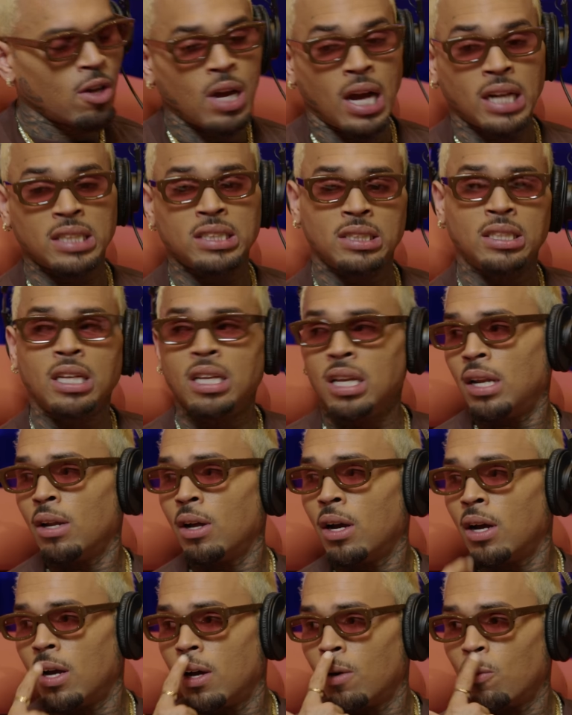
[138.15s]
I just did it
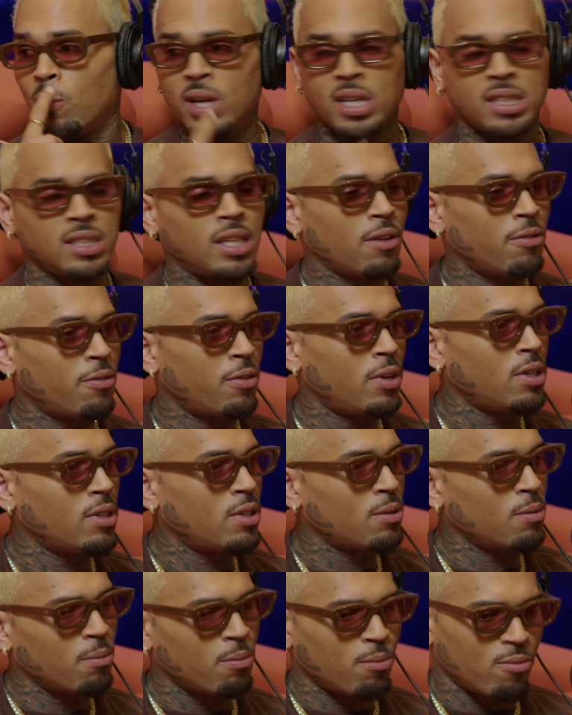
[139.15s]
uh, Wednesday for
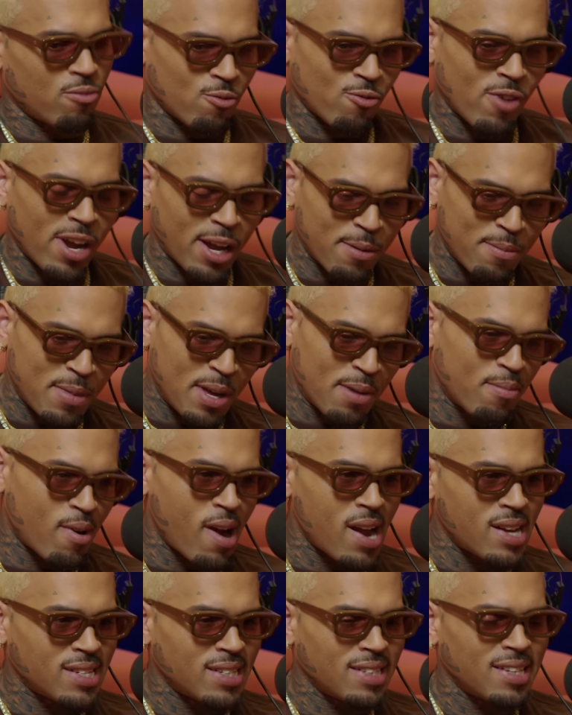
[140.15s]
this record me and
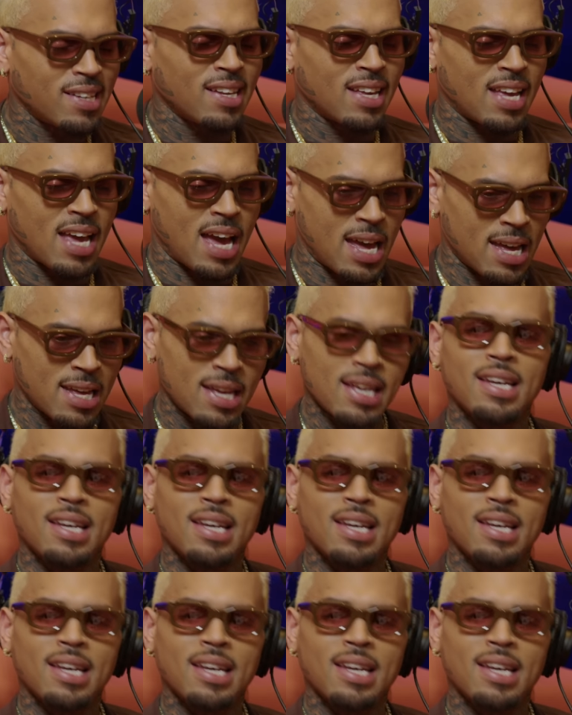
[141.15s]
Bryson Tiller got.